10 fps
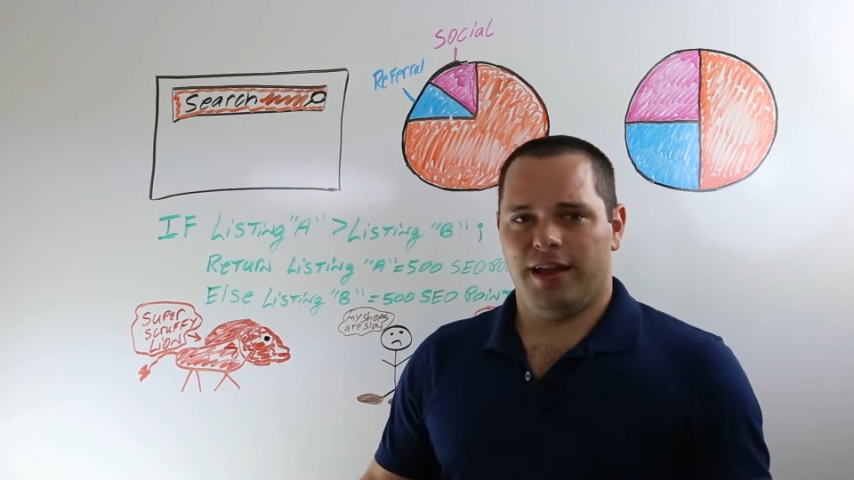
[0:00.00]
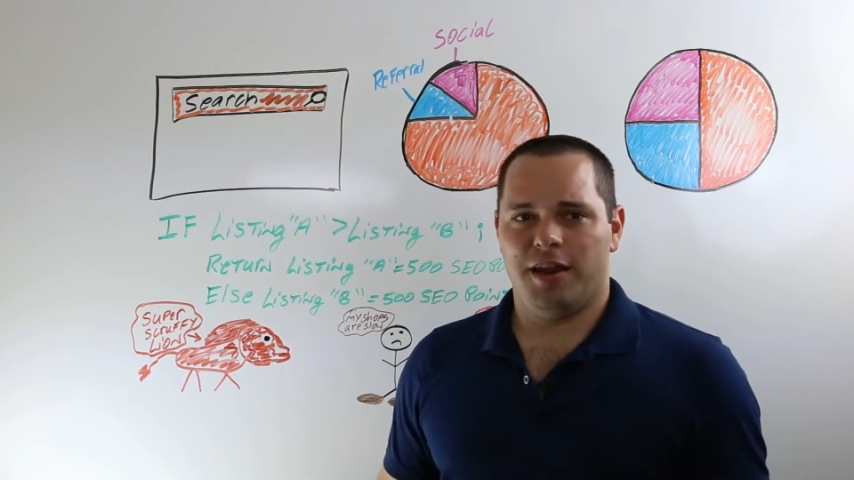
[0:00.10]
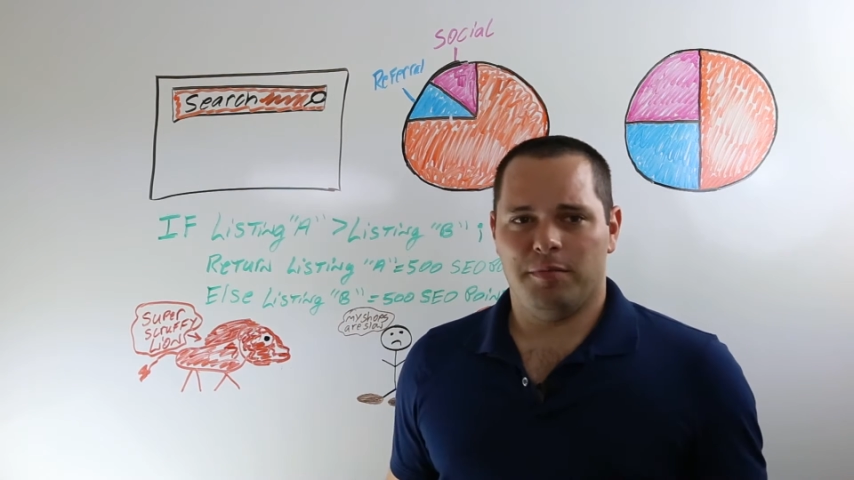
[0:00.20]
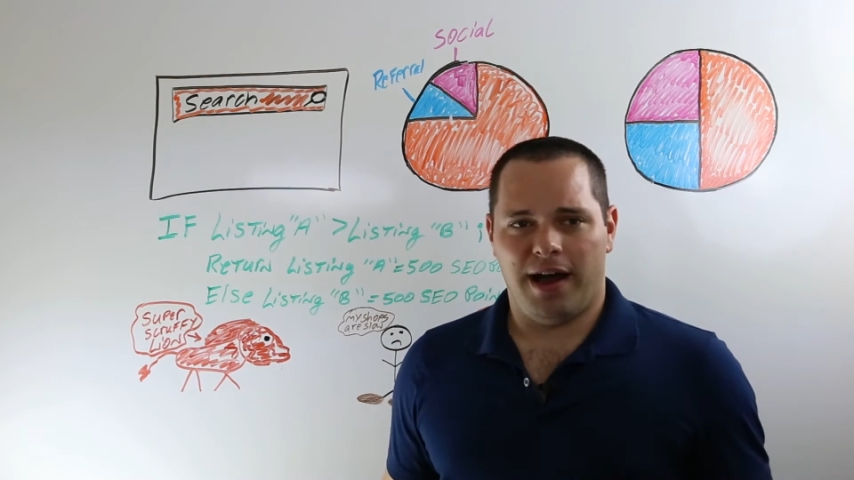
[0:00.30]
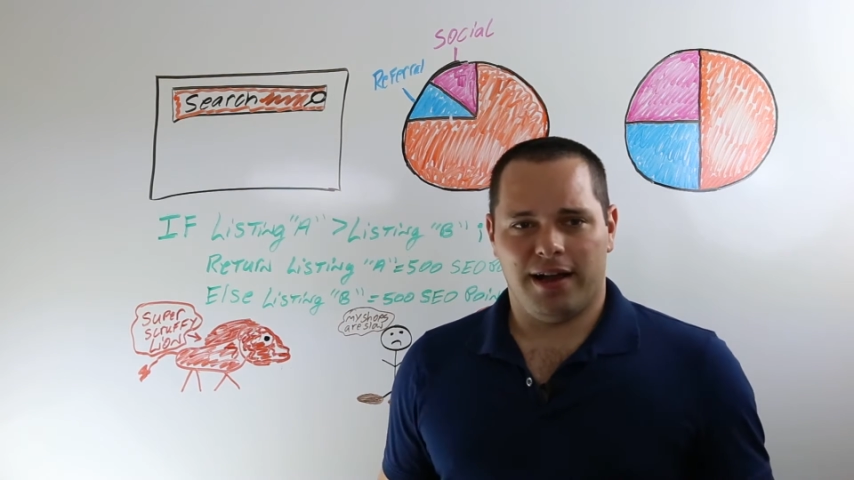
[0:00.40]

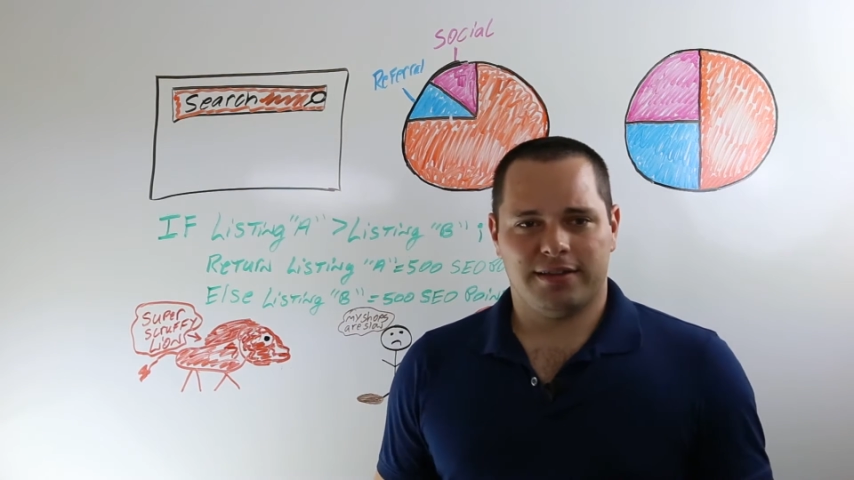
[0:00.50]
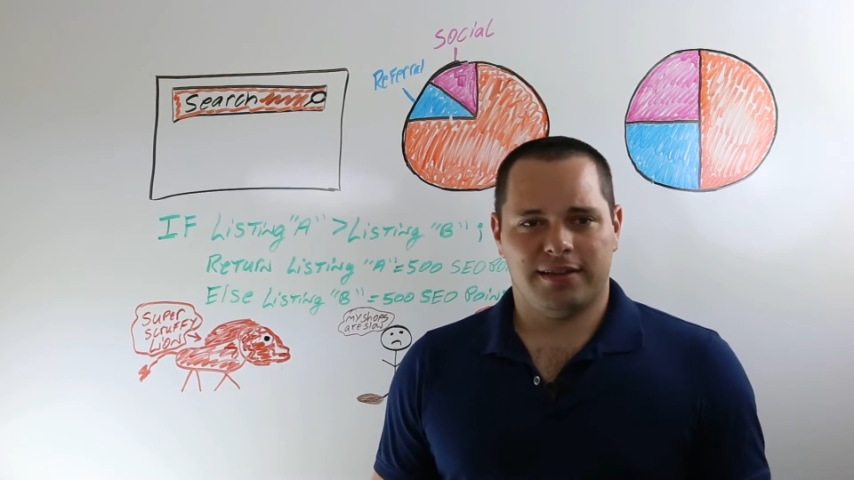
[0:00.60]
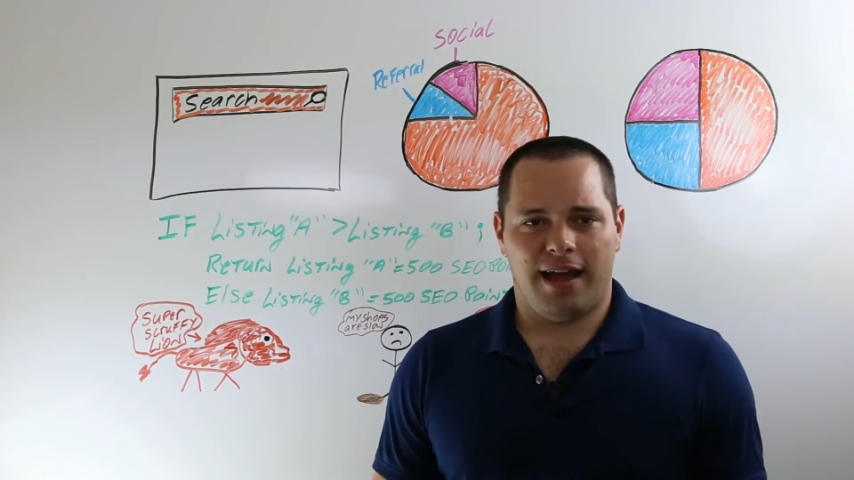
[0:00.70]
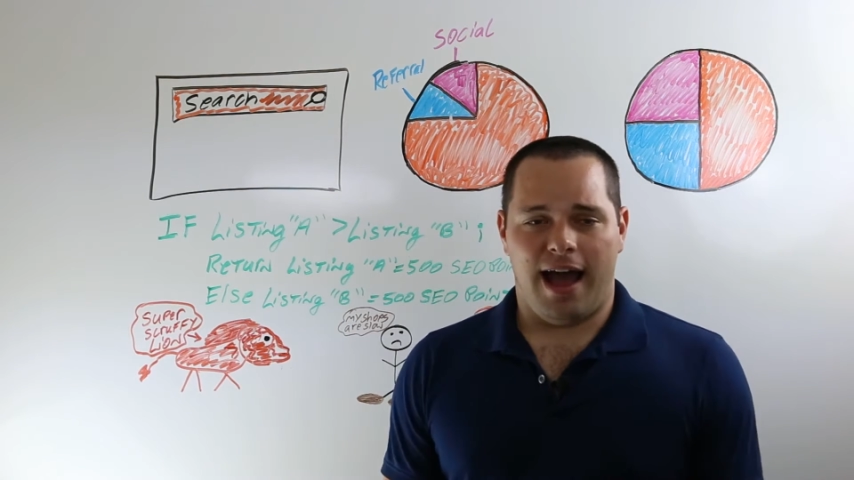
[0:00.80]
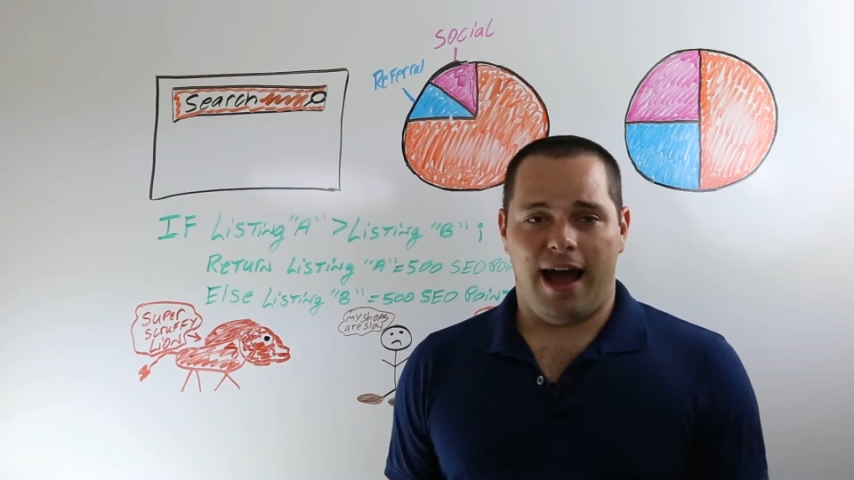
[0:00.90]
Inbox.
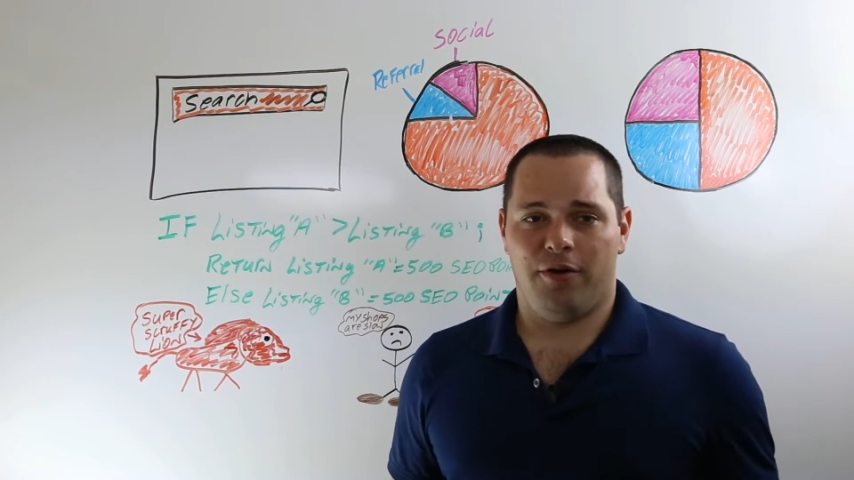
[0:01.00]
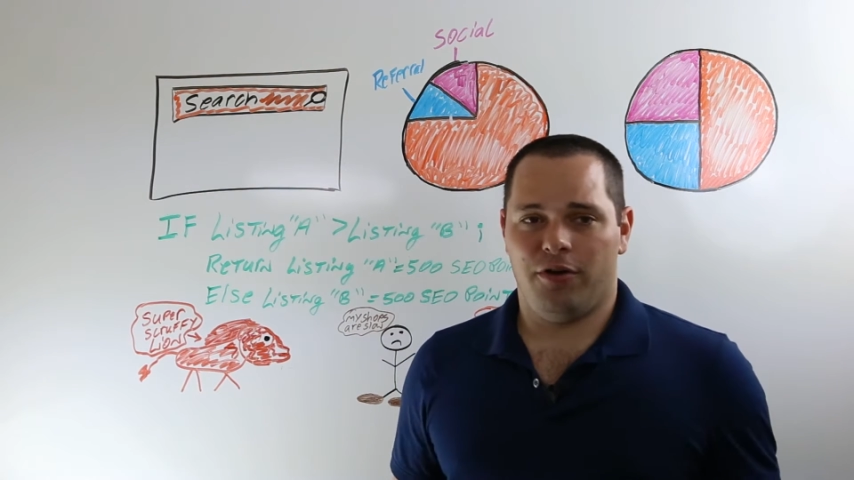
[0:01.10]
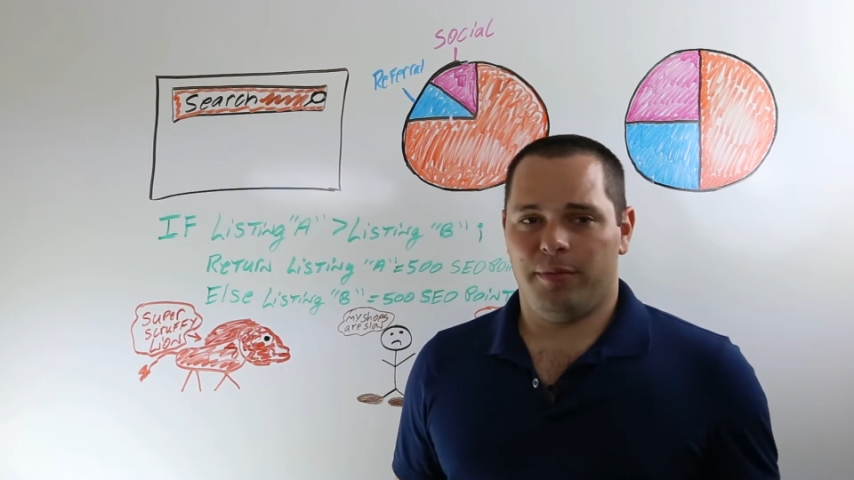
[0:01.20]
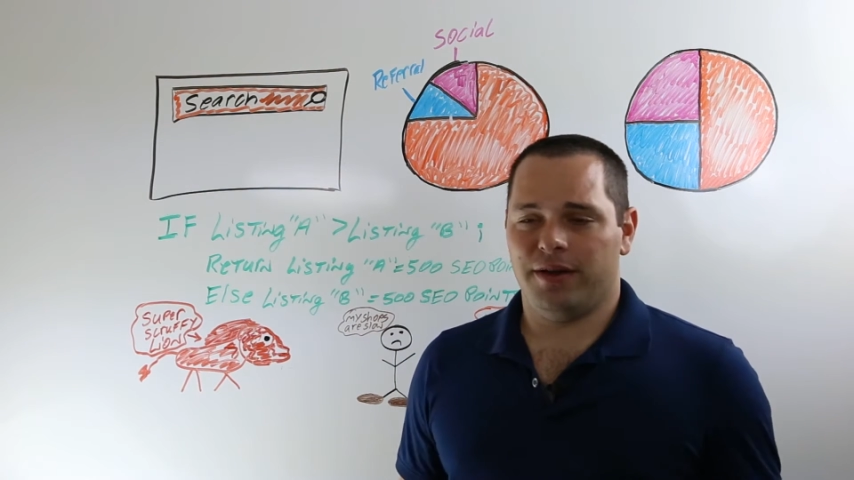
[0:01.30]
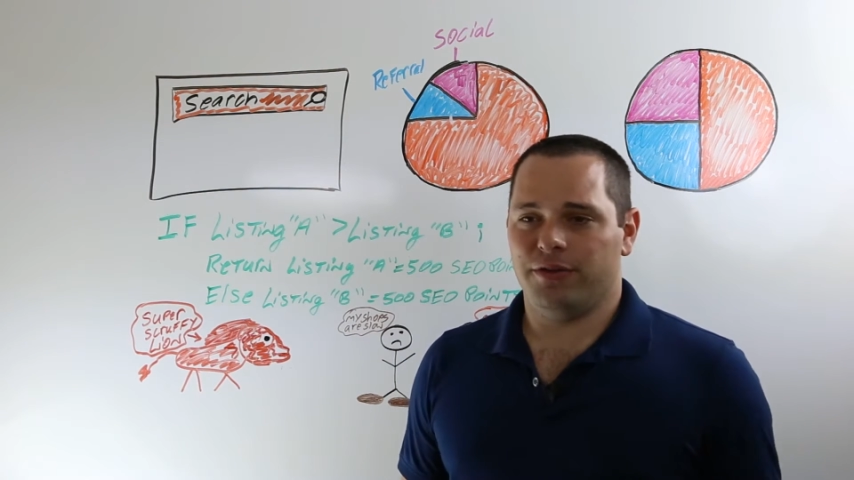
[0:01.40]
I don't
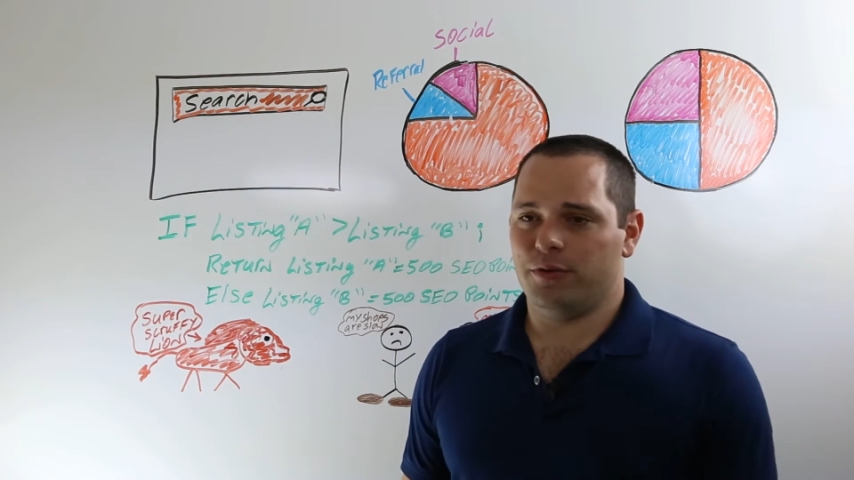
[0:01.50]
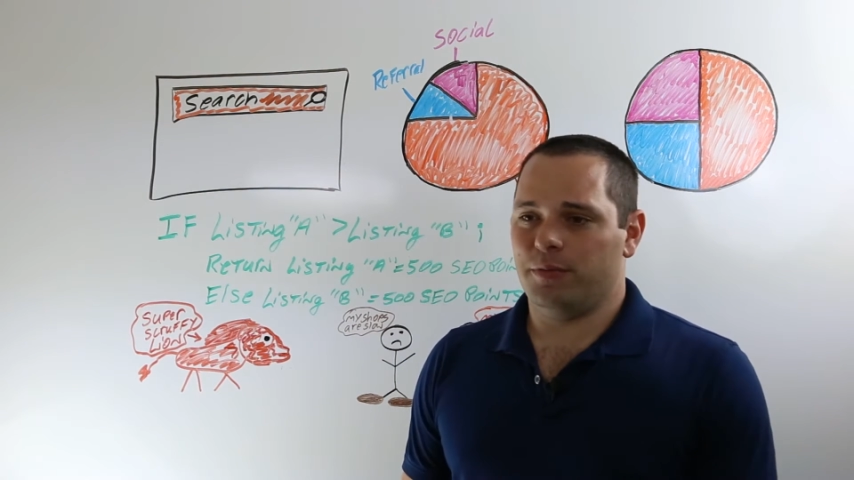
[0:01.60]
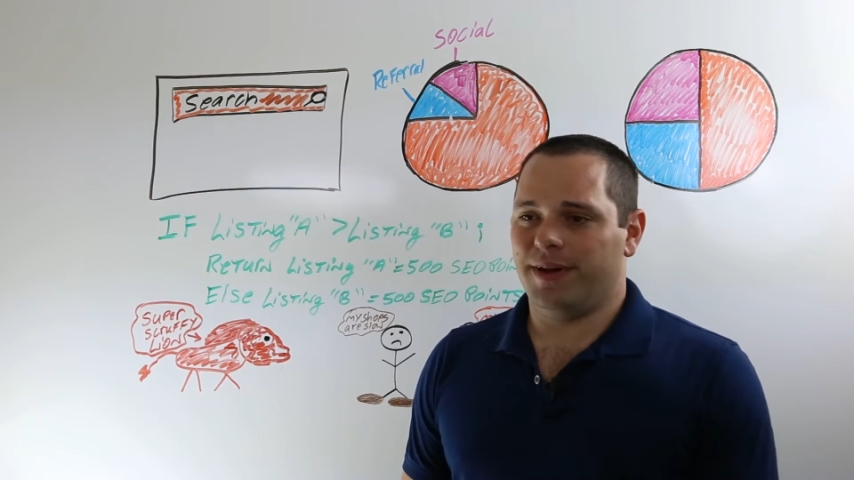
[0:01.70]
know about you,